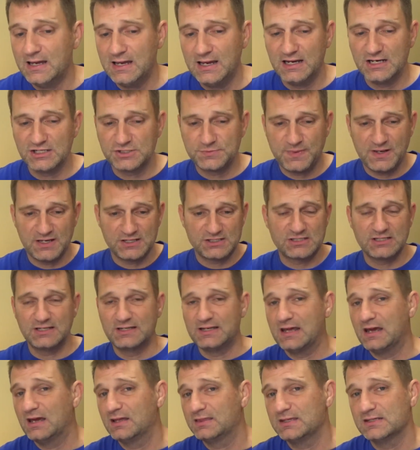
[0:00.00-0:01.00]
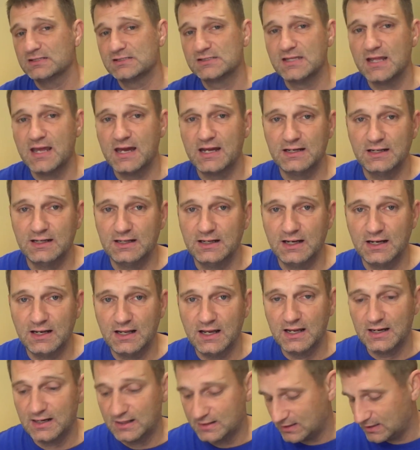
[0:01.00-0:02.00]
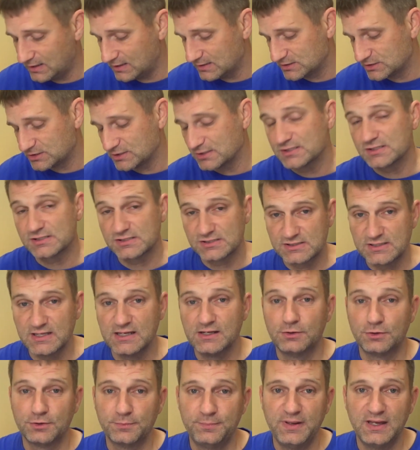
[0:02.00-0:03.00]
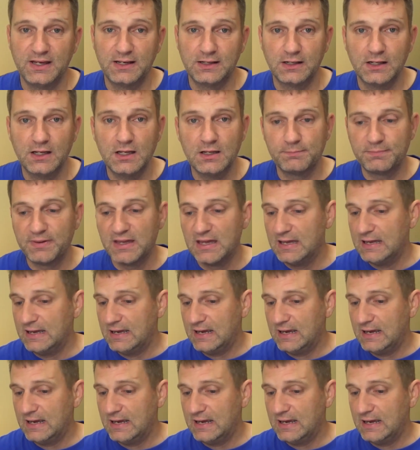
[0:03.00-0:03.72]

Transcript: and especially now at this nine ninety nine, I think it's a uh, steal to pick it up.